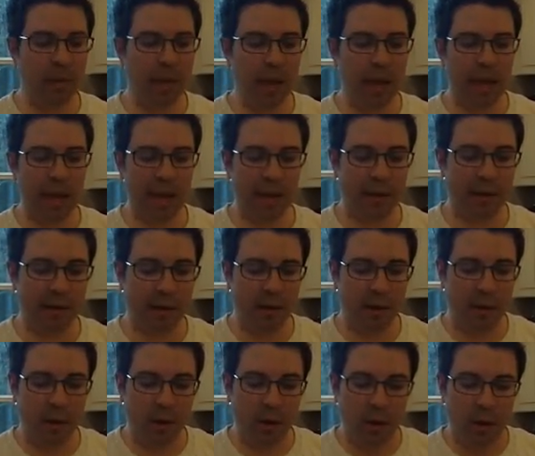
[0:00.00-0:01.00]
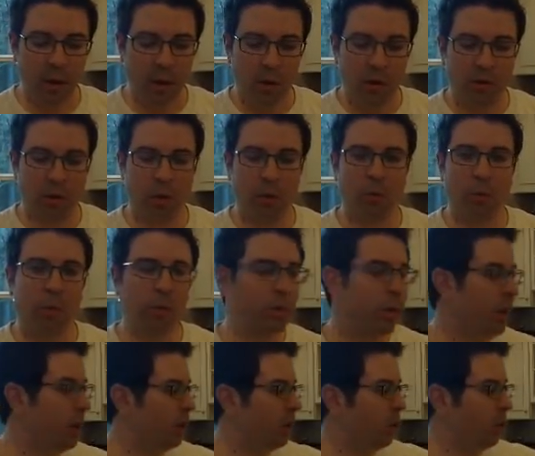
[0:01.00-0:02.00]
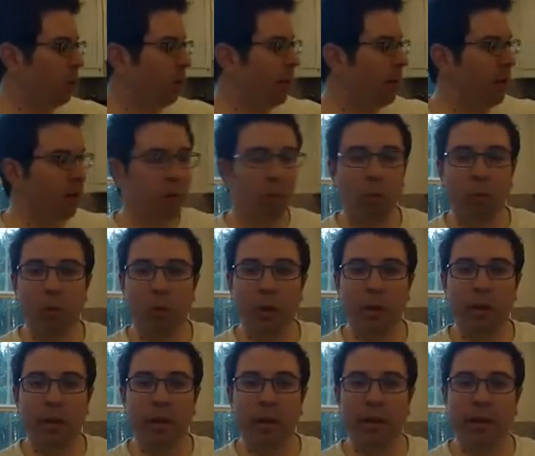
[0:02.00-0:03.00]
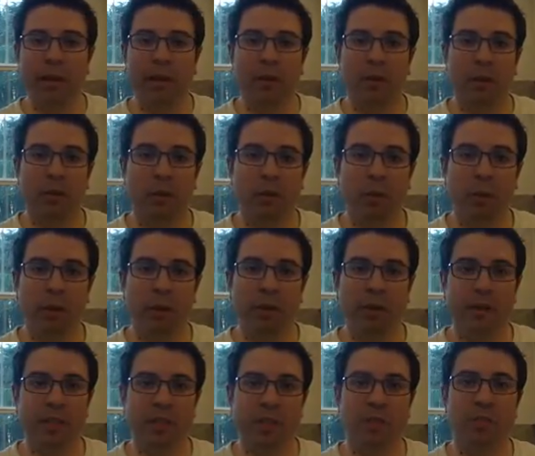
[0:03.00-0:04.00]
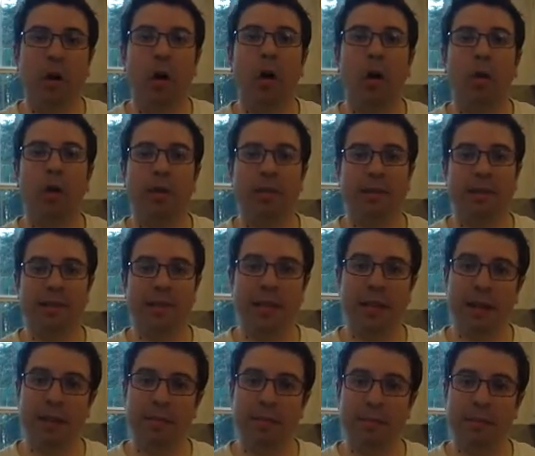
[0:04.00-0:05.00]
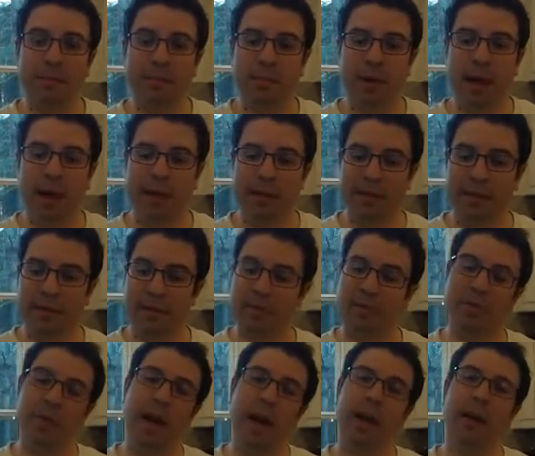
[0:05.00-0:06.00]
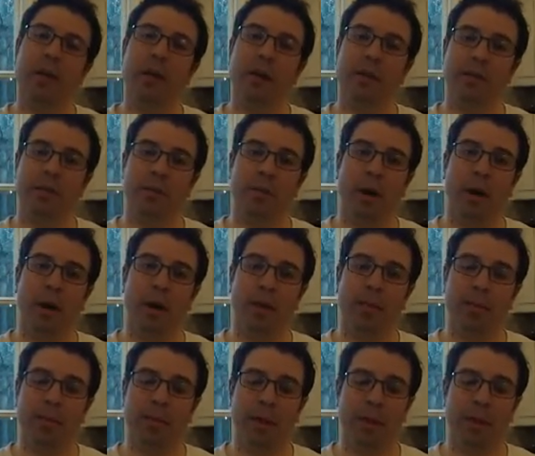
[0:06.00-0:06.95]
And so we wanted it really, really small at the tip and then fatter at the bottom.